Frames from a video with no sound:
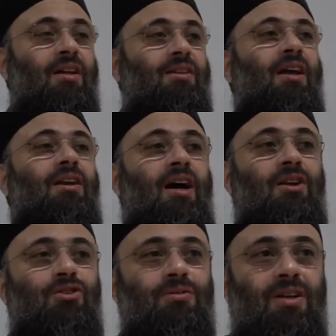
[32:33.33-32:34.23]

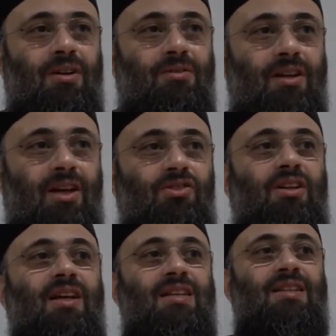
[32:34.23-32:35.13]
knowledge of the
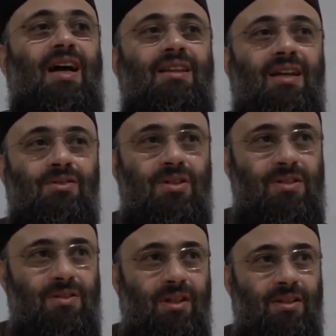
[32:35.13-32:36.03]
revelation is not that
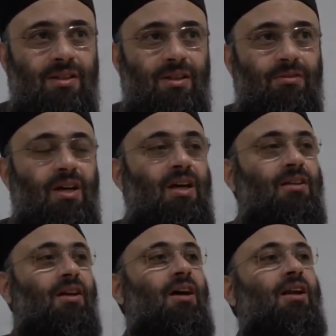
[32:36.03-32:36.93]
restrictive.
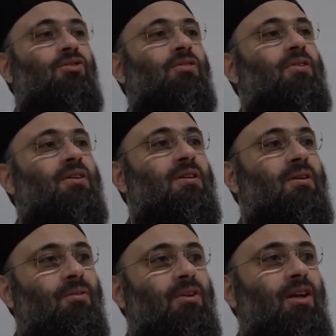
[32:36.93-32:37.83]
The knowledge of
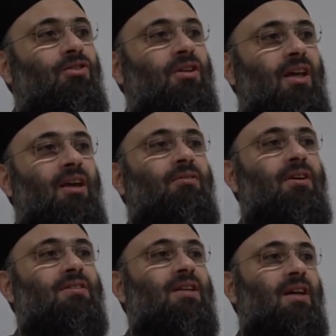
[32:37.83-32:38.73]
revelation gave
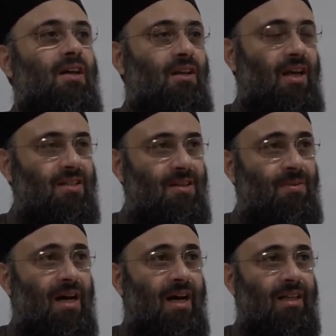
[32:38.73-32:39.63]
us like some
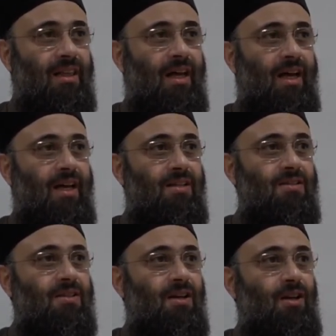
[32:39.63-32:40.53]

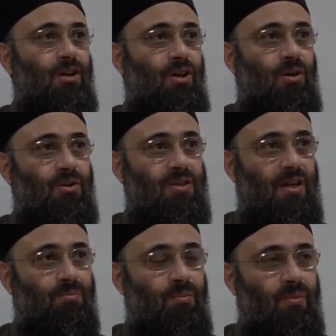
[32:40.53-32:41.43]
guidelines,
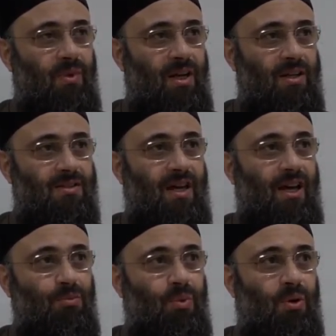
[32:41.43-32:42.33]
some
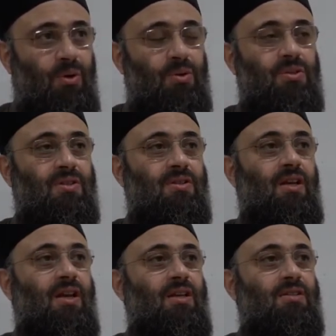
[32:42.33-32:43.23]
signposts,
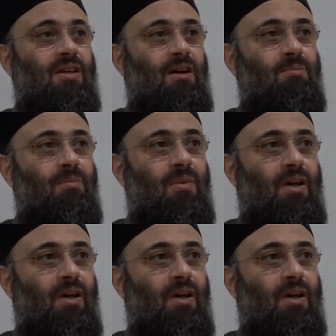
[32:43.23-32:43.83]
some